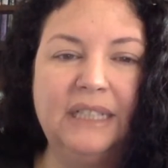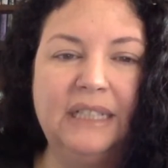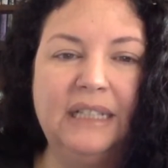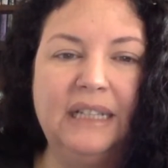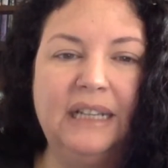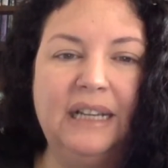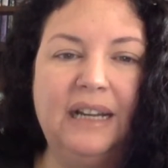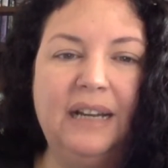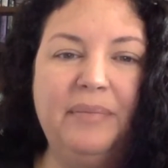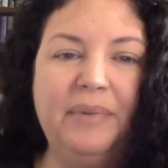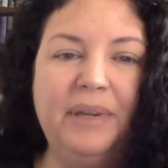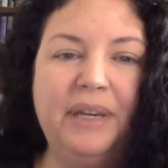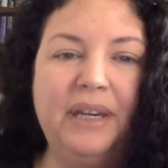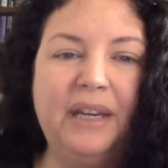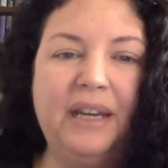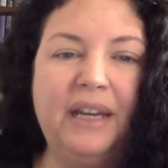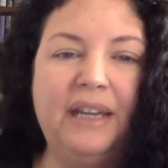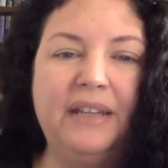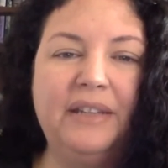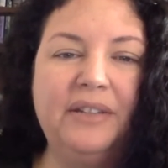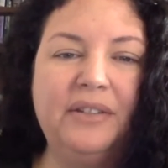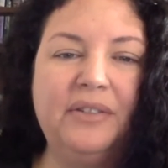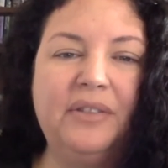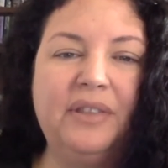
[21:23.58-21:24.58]
I mean, I
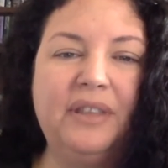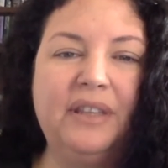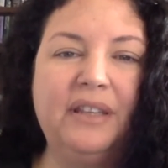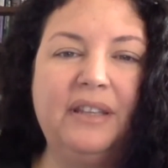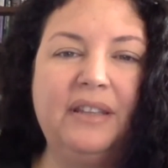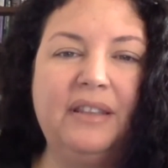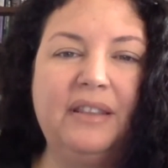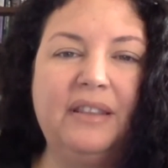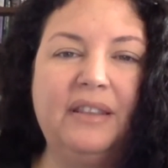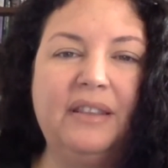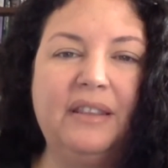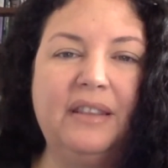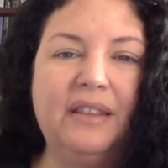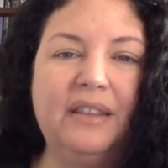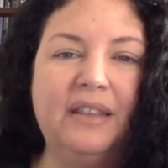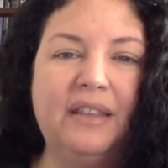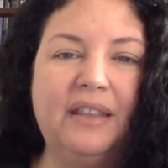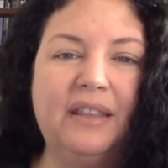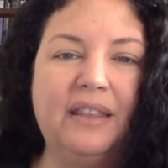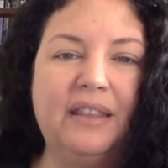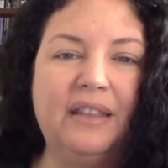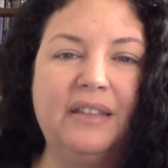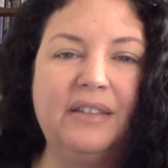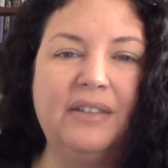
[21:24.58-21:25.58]
do think the
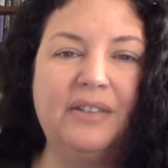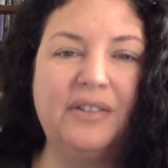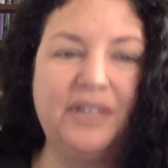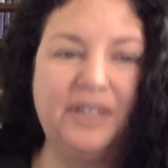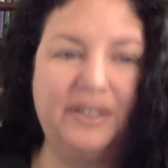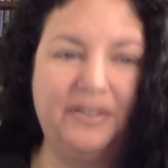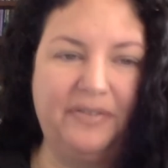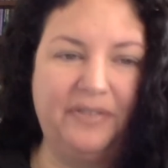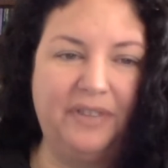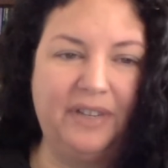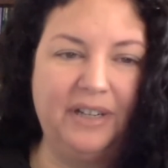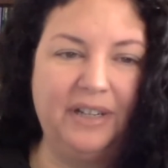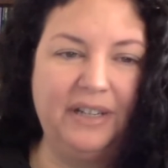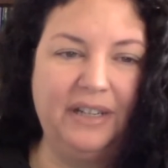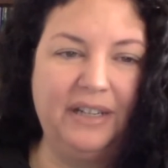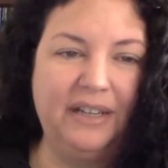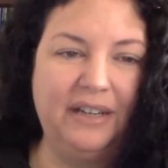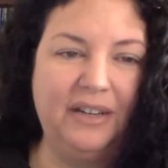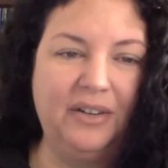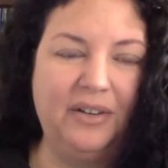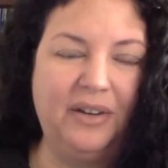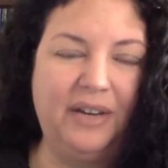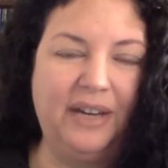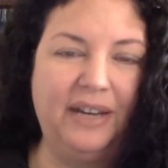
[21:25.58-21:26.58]
things are different.
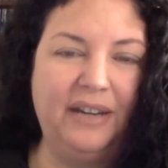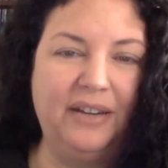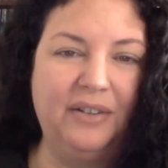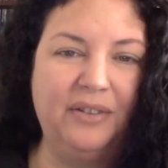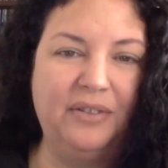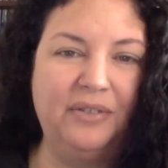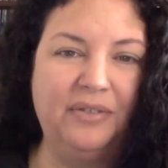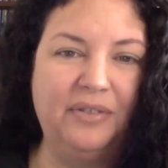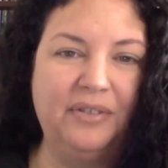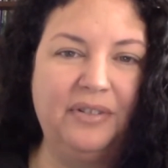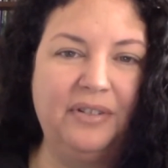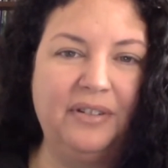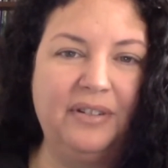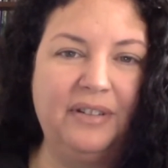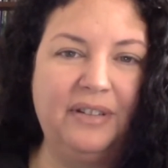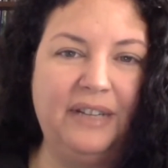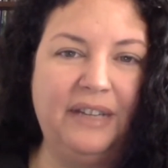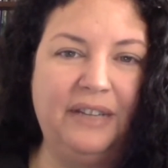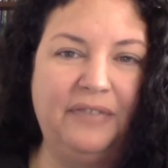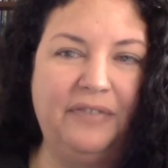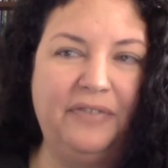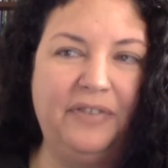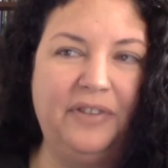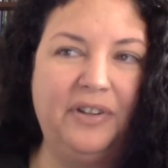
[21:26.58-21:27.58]

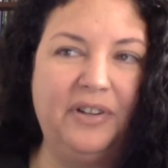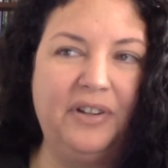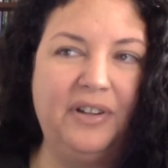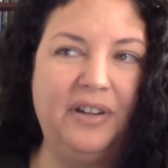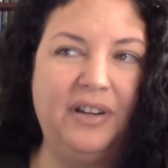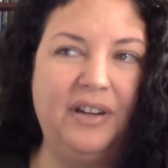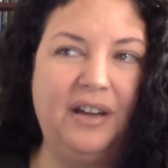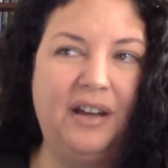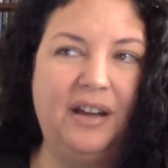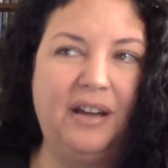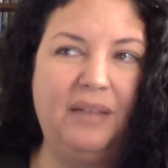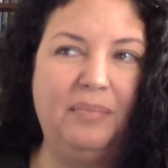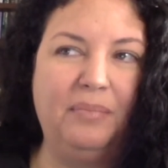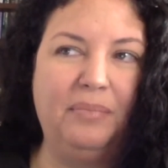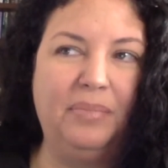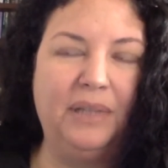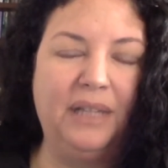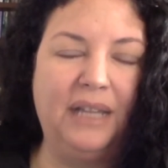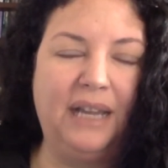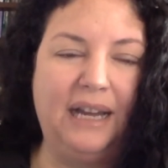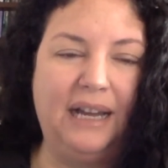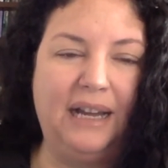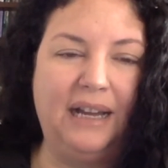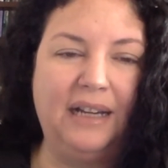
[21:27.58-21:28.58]
If you're not
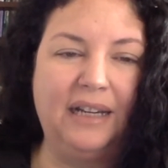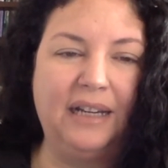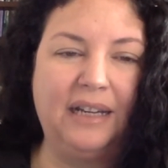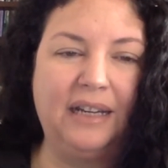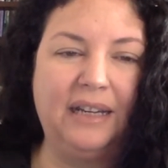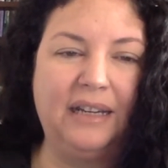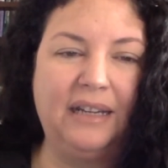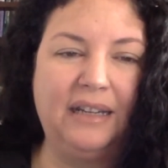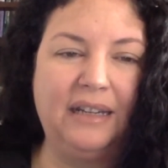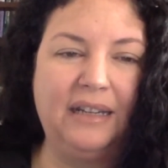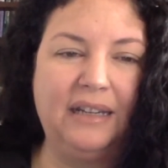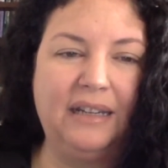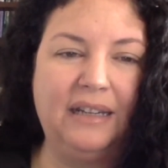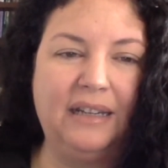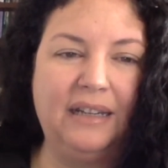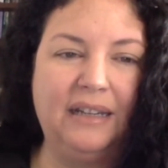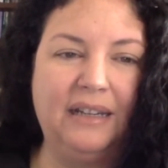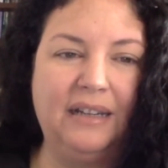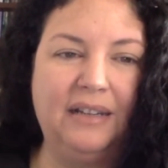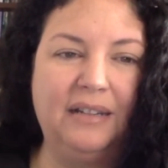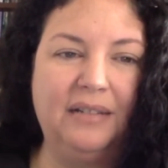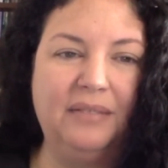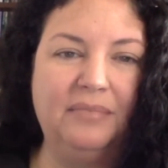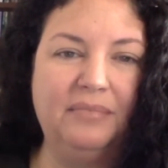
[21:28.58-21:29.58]
Black,
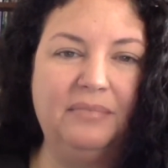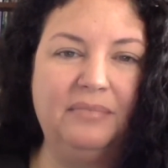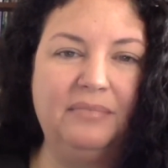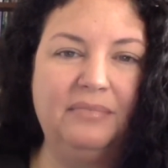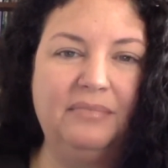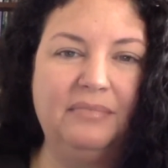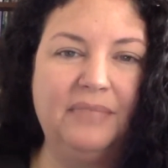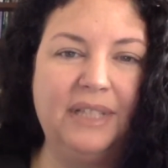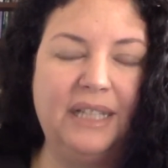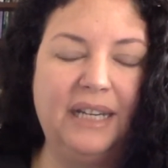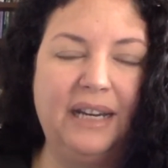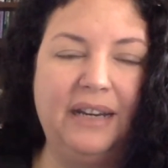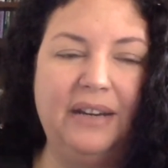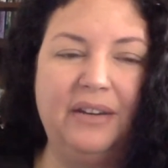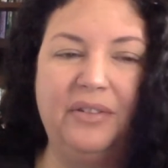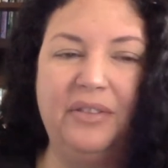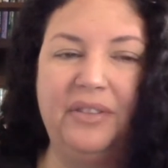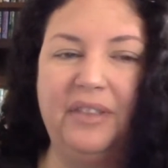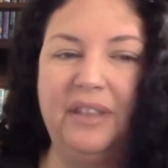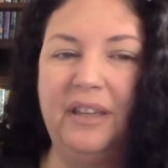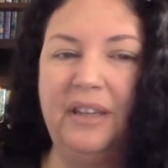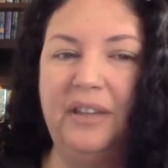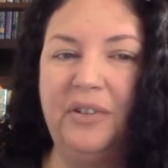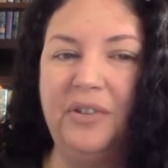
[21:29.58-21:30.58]
then I don't
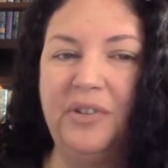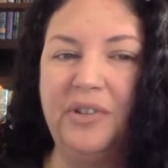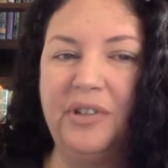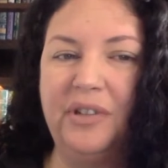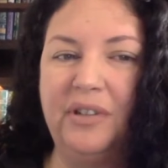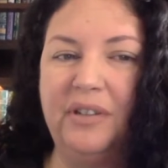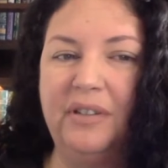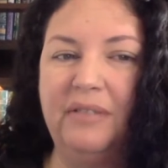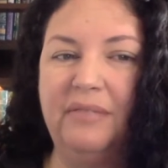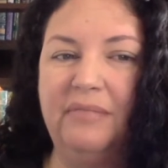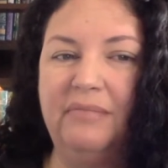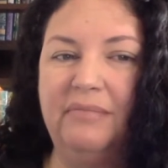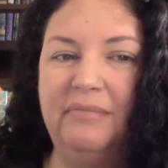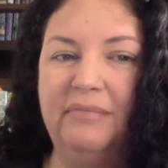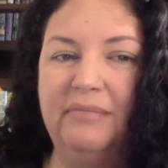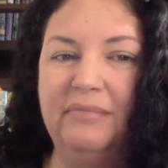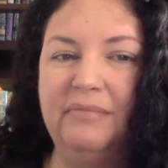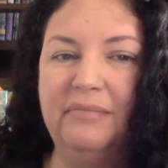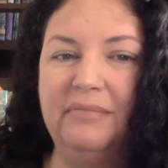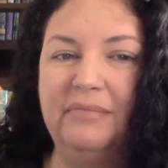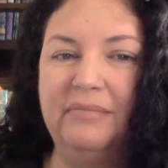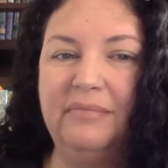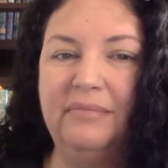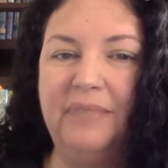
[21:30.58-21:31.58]
think you should
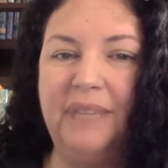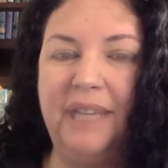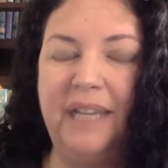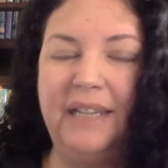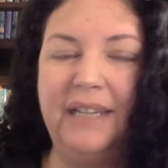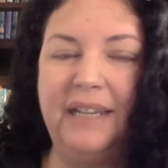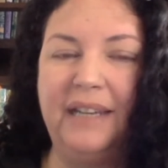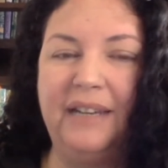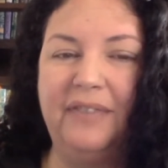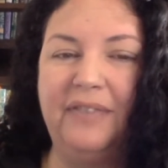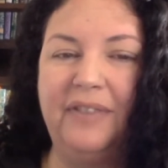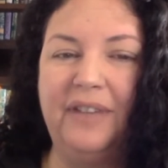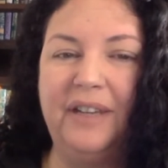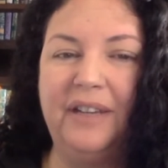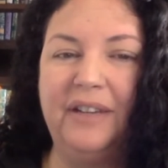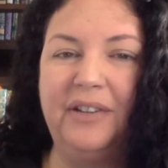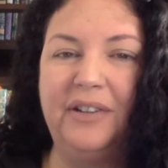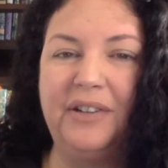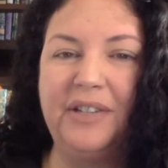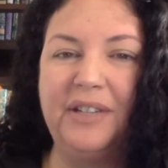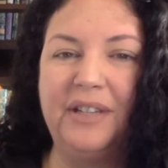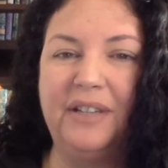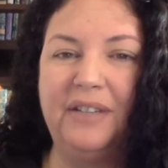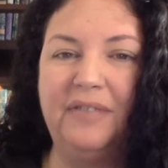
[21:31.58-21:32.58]
be identifying
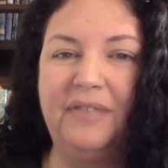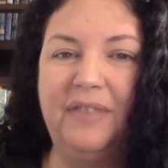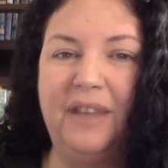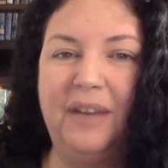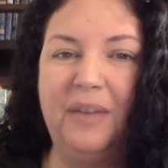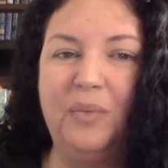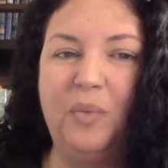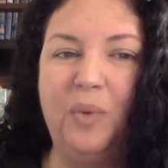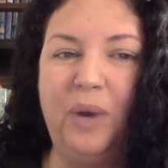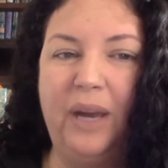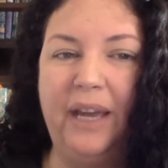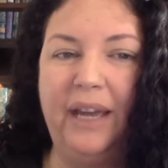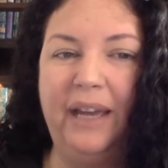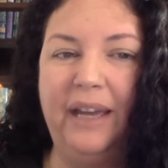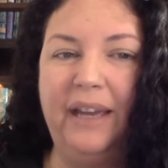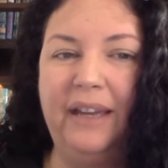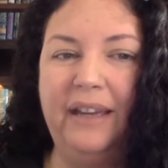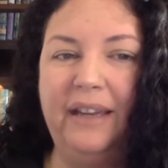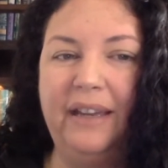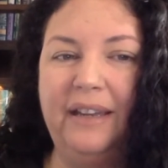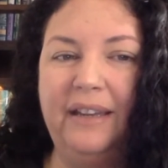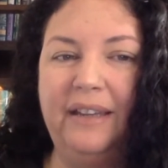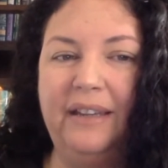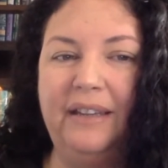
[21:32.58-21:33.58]
yourself that way,
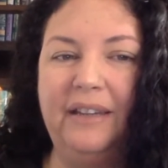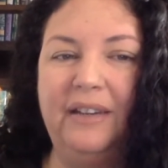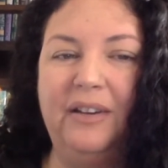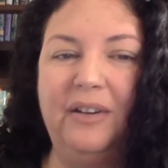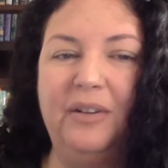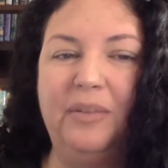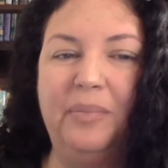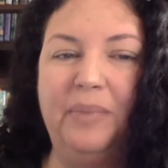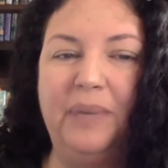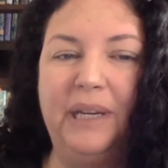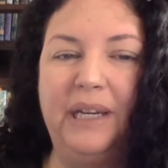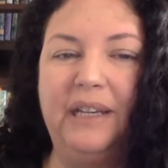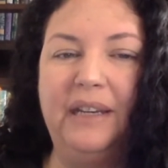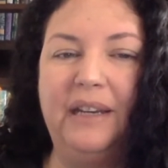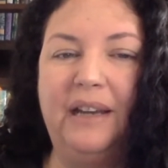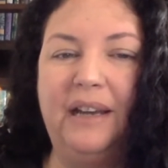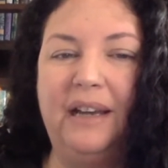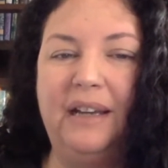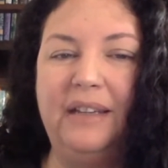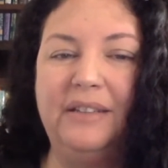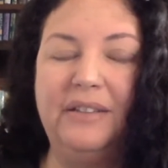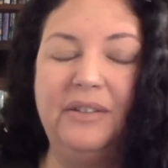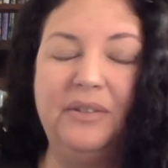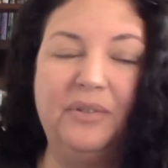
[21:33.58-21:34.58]
but I
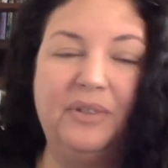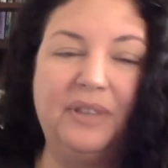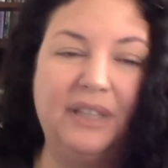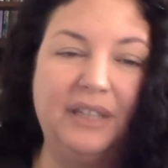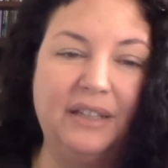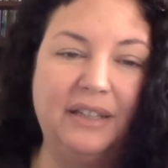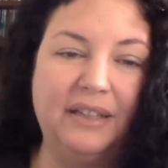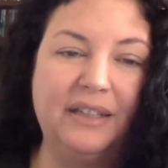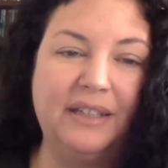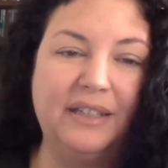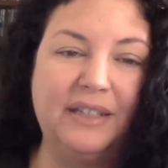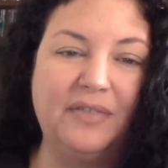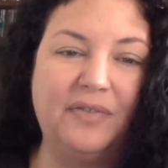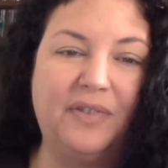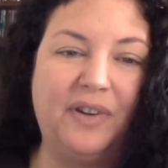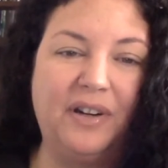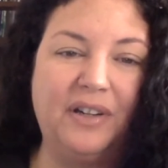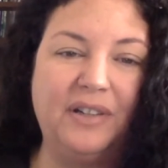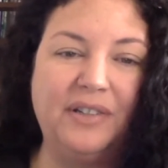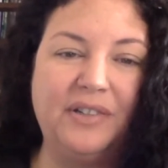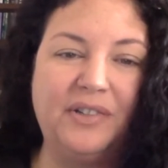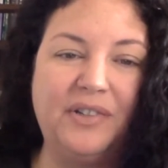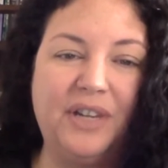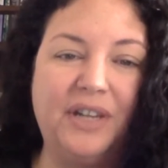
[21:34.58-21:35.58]
do think as far
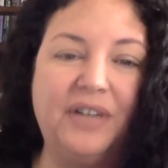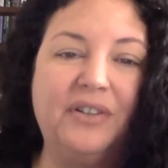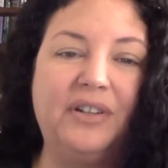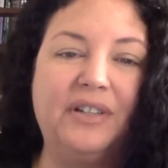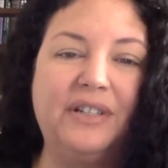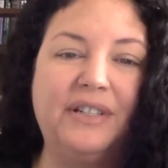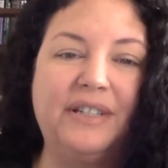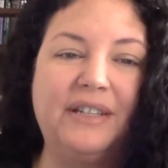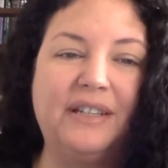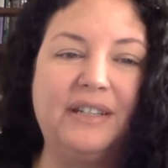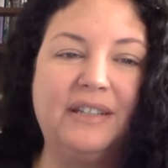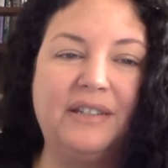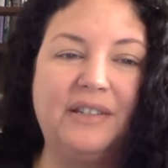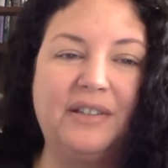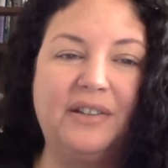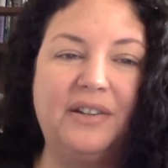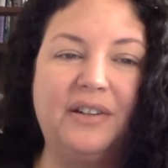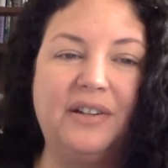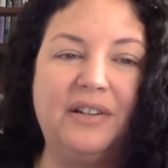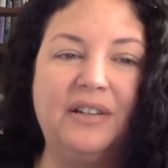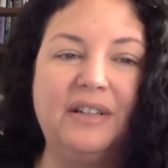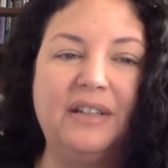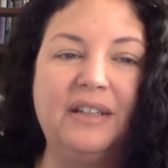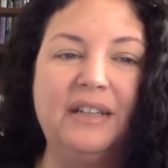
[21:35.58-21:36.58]
as gender is
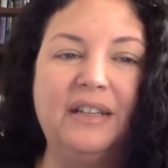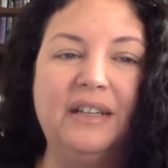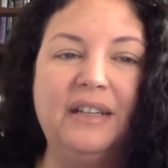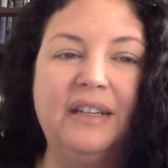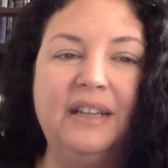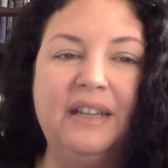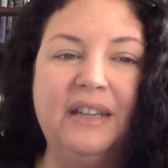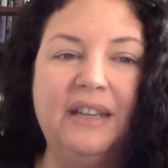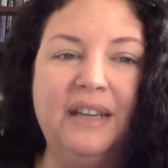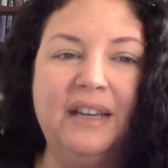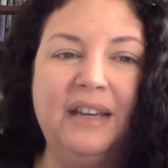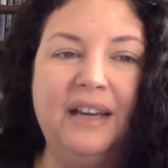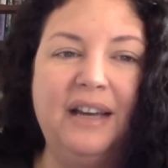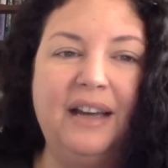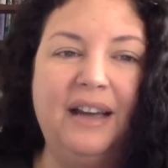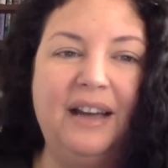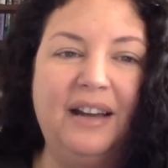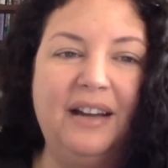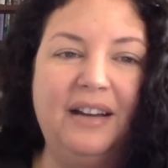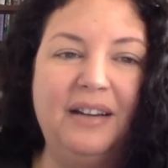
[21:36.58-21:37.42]
concerned, a